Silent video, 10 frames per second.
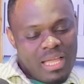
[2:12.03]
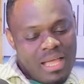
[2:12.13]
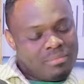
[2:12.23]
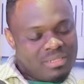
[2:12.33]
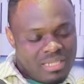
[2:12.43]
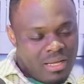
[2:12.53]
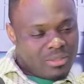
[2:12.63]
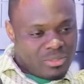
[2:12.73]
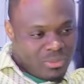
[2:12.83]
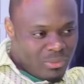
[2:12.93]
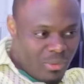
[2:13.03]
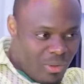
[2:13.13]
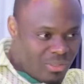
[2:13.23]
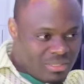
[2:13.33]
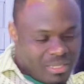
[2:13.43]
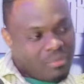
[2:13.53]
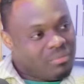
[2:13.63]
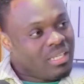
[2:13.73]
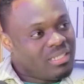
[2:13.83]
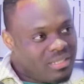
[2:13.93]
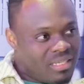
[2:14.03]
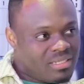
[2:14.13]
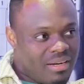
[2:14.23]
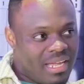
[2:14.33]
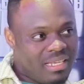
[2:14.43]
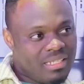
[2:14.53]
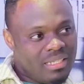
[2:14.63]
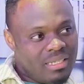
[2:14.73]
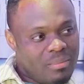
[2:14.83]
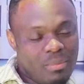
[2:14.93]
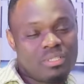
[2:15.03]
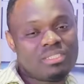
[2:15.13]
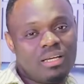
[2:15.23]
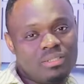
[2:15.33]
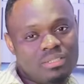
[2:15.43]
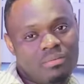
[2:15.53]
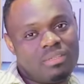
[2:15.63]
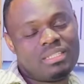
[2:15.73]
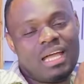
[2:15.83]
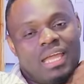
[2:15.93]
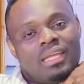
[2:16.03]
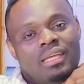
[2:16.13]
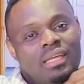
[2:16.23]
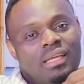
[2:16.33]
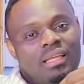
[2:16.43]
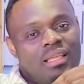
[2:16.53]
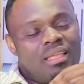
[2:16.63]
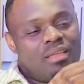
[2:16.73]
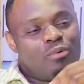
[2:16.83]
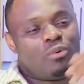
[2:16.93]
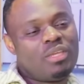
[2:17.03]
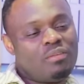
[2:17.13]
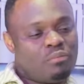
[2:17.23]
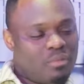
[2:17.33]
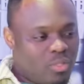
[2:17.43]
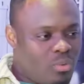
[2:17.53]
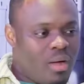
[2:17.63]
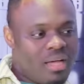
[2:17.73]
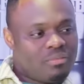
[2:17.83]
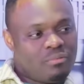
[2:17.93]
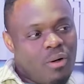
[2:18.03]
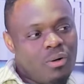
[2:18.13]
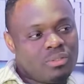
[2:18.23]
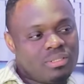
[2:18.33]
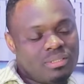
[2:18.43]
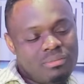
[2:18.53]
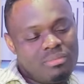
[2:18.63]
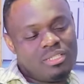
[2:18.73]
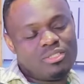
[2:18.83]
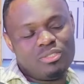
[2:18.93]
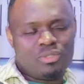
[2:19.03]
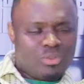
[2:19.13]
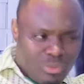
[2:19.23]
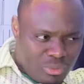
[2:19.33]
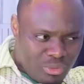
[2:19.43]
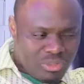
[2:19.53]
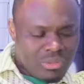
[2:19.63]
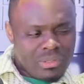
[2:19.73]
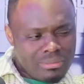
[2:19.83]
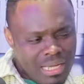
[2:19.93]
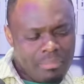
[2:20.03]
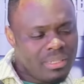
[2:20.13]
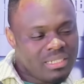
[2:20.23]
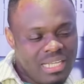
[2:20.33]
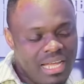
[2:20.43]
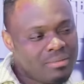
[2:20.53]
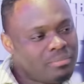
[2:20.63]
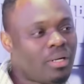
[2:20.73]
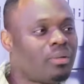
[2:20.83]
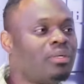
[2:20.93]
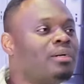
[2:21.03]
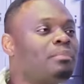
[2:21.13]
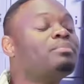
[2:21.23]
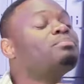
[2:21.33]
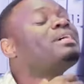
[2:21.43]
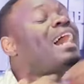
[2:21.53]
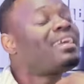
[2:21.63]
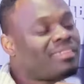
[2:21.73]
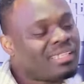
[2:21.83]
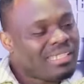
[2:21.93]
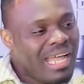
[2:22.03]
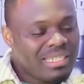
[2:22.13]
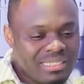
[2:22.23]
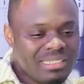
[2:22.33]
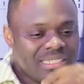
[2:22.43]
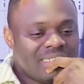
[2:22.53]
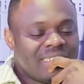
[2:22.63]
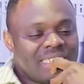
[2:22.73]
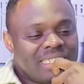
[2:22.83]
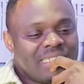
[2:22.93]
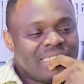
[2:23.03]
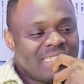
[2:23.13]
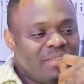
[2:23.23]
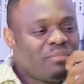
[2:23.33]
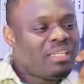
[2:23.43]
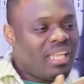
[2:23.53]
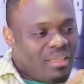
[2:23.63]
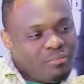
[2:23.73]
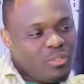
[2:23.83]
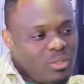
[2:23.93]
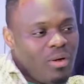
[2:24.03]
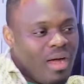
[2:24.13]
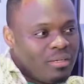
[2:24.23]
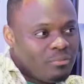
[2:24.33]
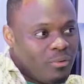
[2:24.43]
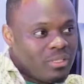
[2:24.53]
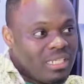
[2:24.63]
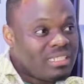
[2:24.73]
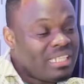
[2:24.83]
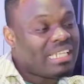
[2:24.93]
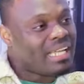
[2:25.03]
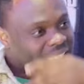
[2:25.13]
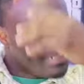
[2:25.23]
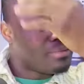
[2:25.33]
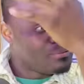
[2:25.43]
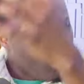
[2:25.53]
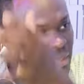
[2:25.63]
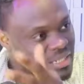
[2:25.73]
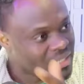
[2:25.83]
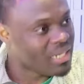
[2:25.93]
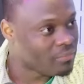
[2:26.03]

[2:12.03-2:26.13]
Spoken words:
comes down to all some of these things, right? Boils down to some of these, like, if you are at fault, it means you should apologize. Bro, I think that even if you are at fault, let's say the woman is at